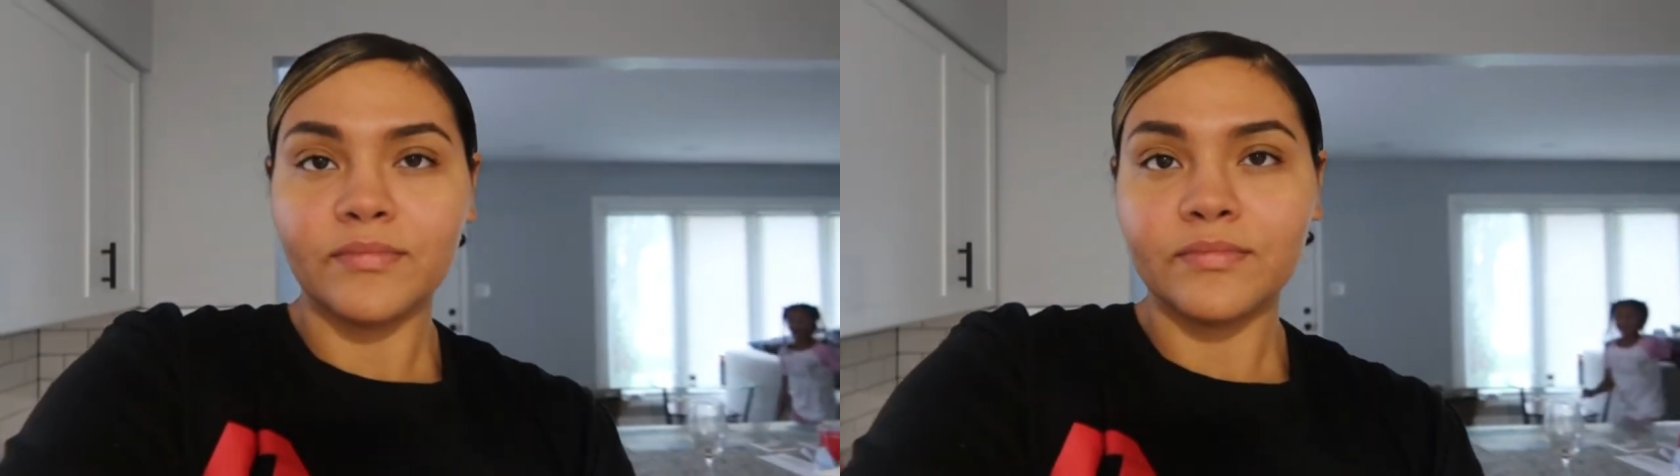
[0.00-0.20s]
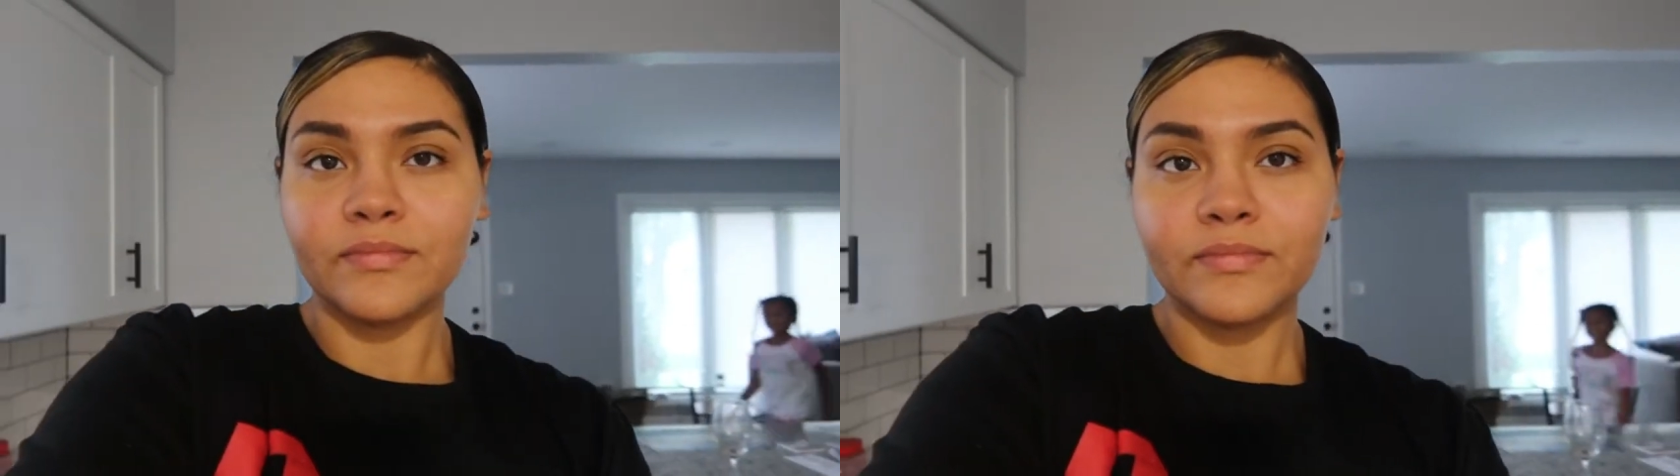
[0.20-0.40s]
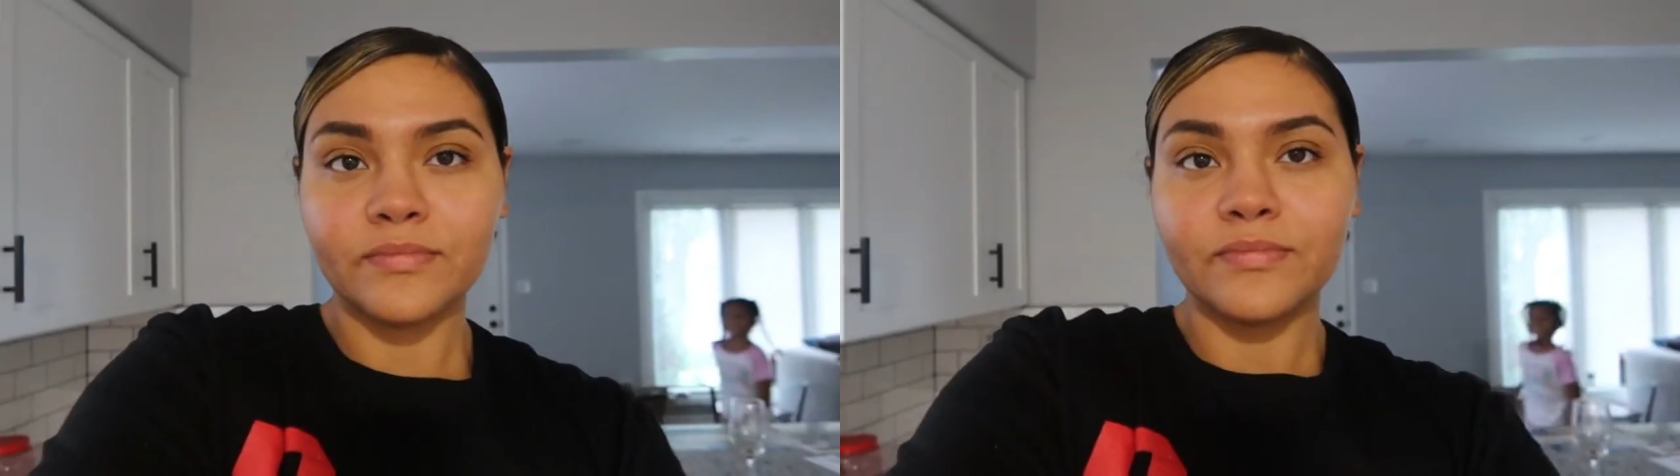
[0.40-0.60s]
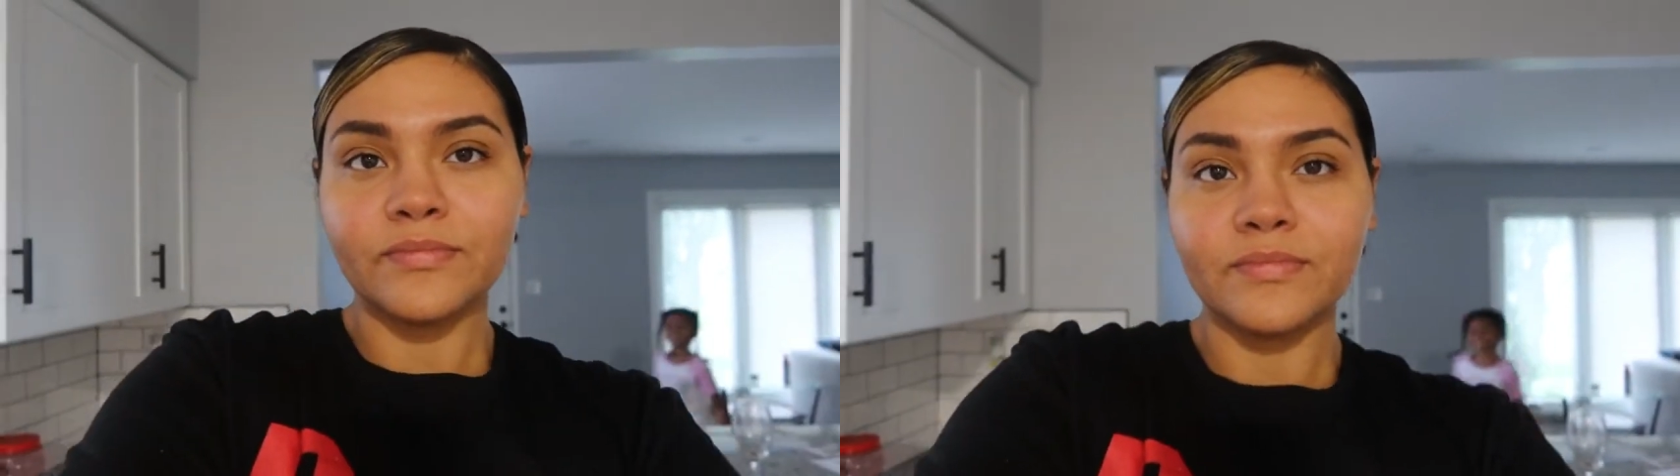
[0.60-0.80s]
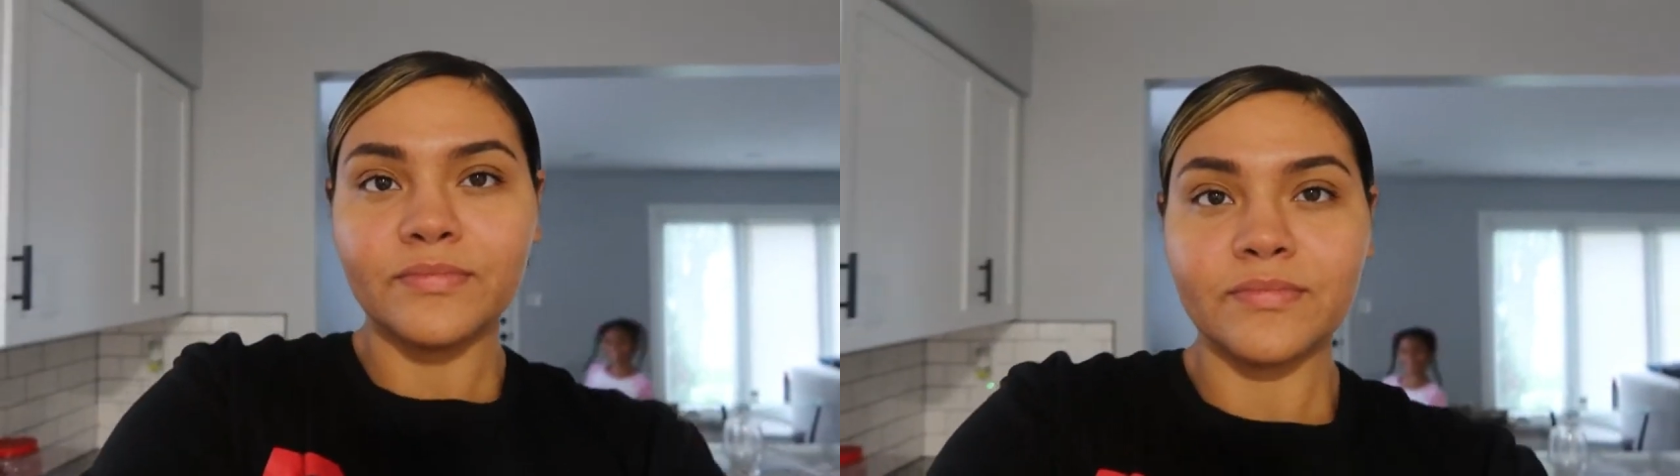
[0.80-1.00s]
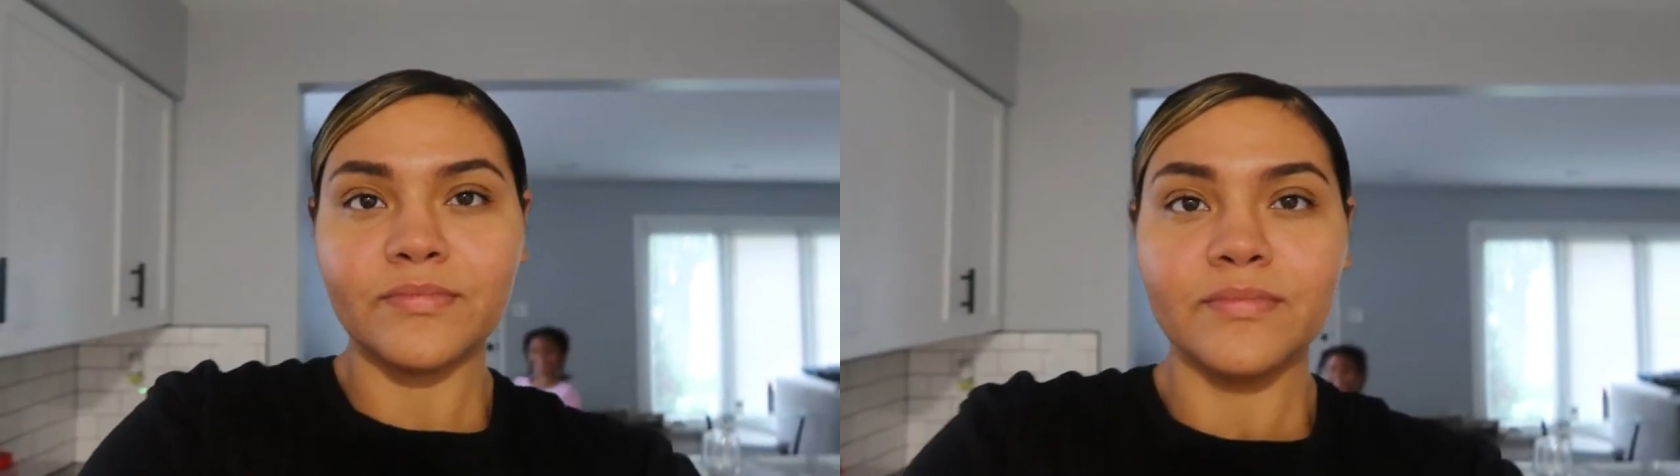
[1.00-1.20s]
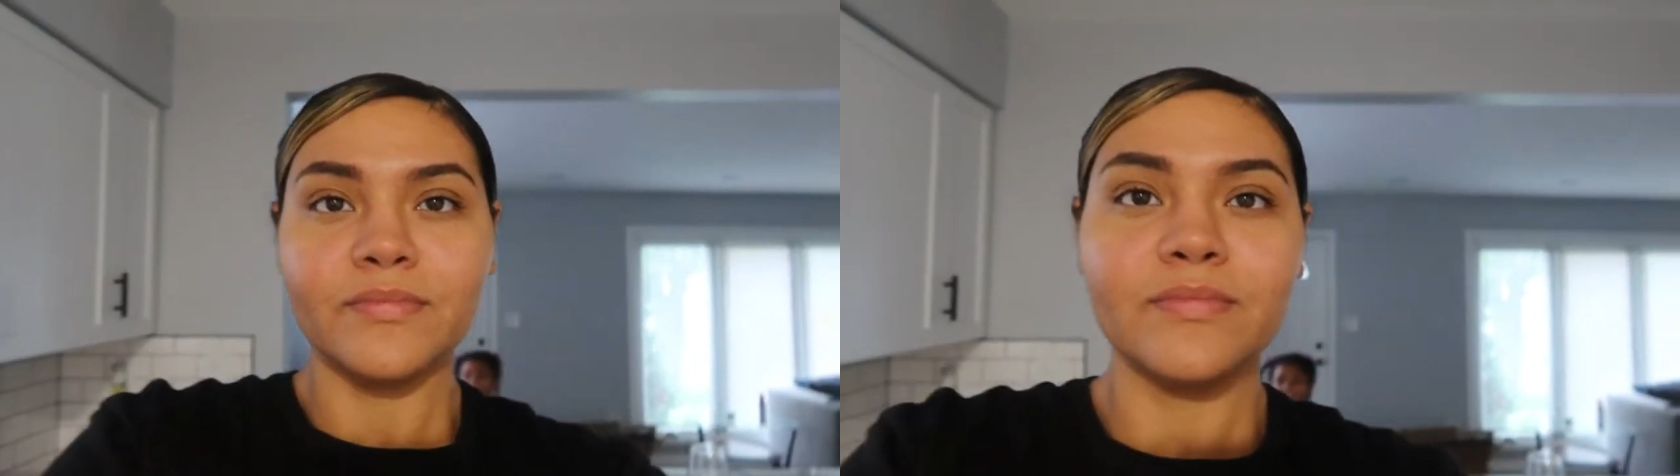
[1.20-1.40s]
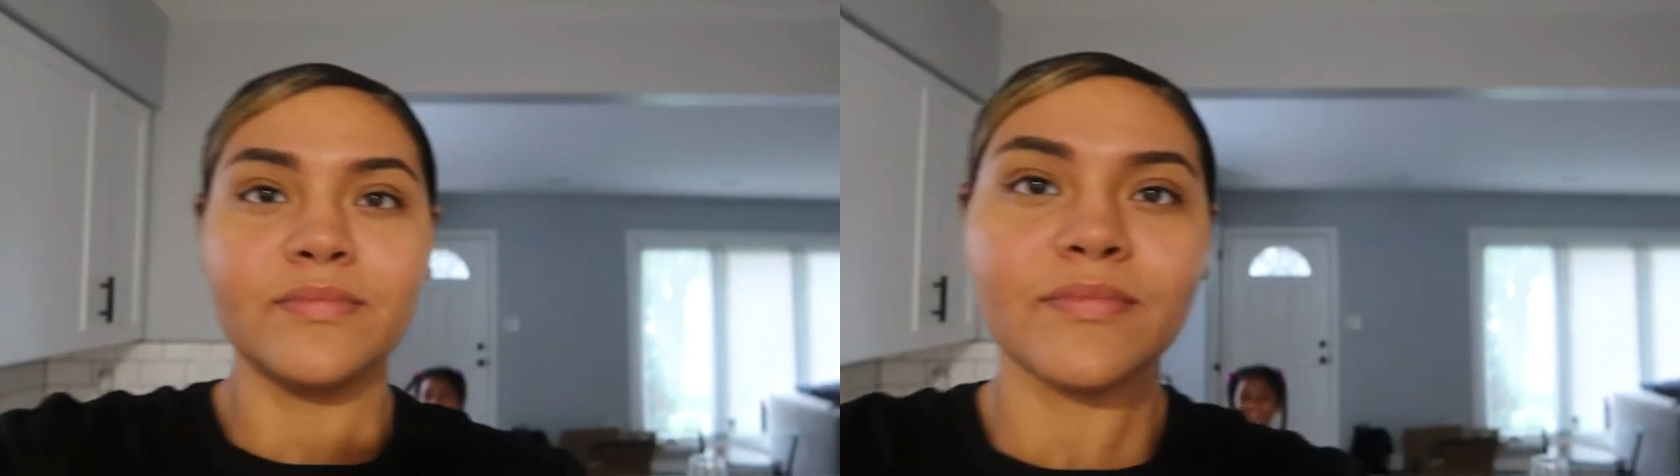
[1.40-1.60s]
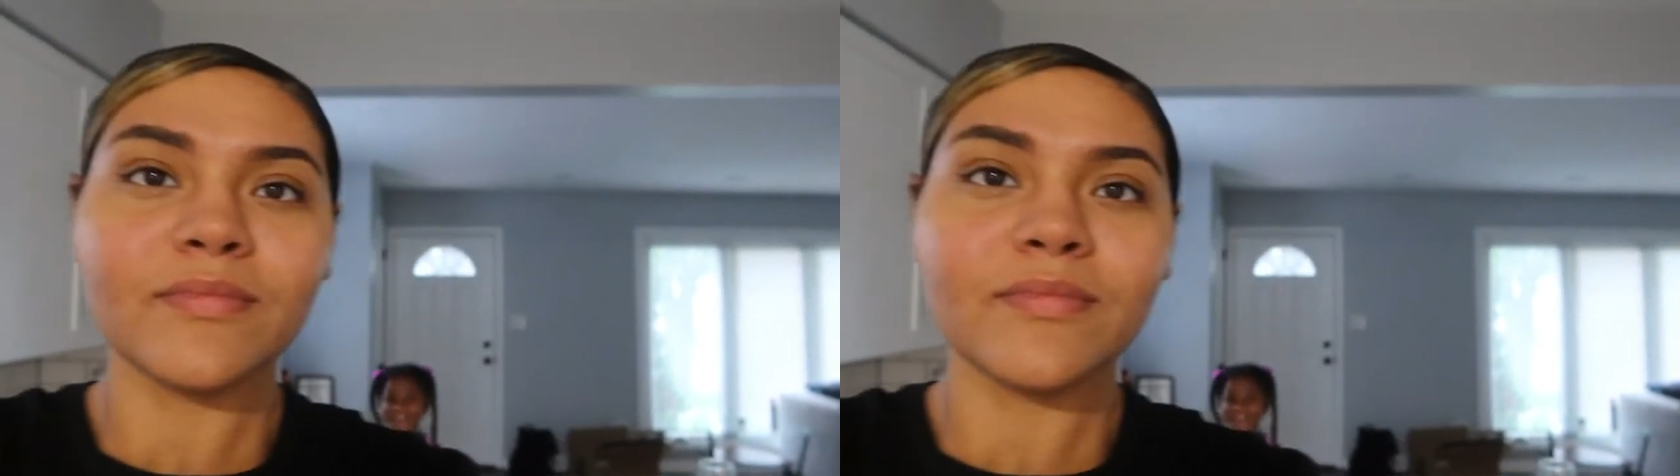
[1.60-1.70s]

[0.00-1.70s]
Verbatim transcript: hi Hannah.